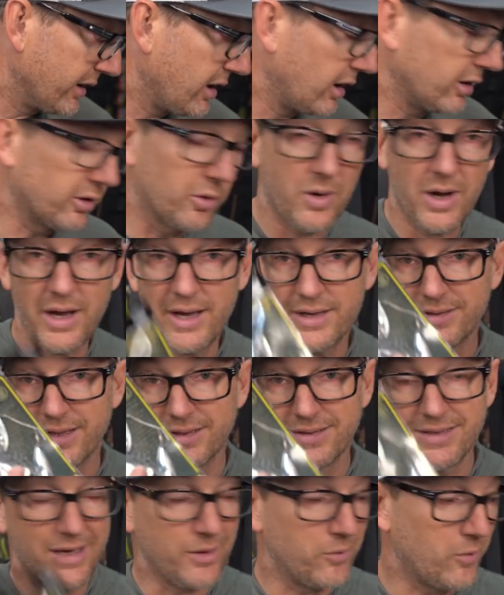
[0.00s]
color-wise, I
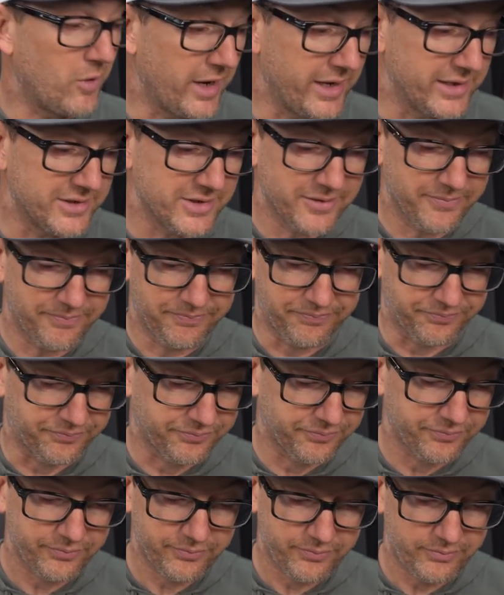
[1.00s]
stay in whites.
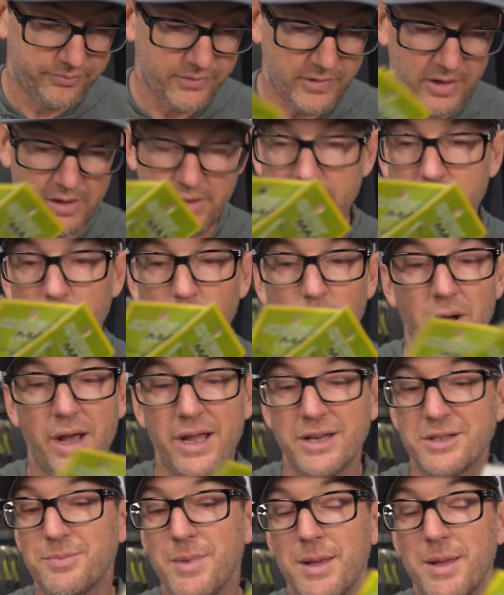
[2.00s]
All right, whites,